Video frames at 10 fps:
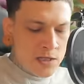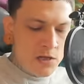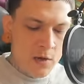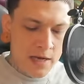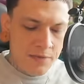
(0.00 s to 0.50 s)

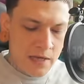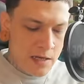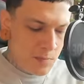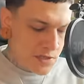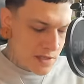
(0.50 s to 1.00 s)
So in the
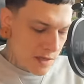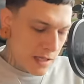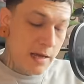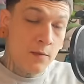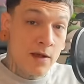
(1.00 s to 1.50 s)
Keepers of the
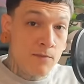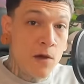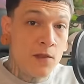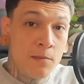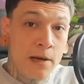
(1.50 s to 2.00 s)
Light, we have
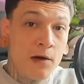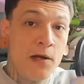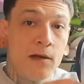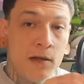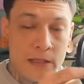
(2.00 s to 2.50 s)
Mother
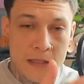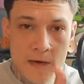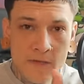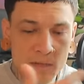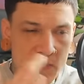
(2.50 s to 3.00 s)
Mary,
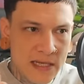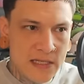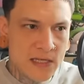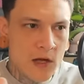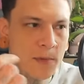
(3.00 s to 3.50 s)
love and
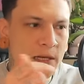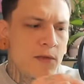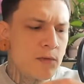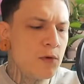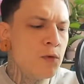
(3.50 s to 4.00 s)
peace coming
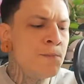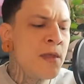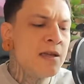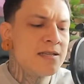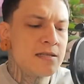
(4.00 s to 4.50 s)
through. It
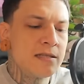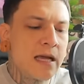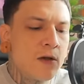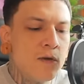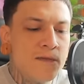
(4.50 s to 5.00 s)
says,
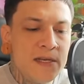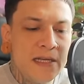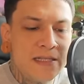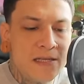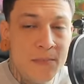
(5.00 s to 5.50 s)
let go of the
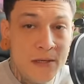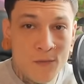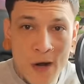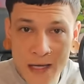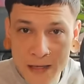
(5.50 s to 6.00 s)
need to be
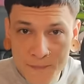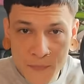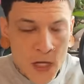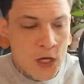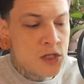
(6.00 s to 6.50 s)
right.
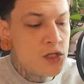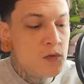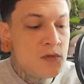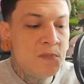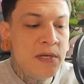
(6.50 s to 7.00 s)

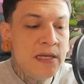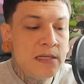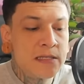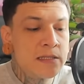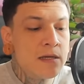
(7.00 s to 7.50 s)
Choose
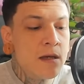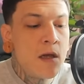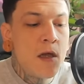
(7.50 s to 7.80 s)
peace.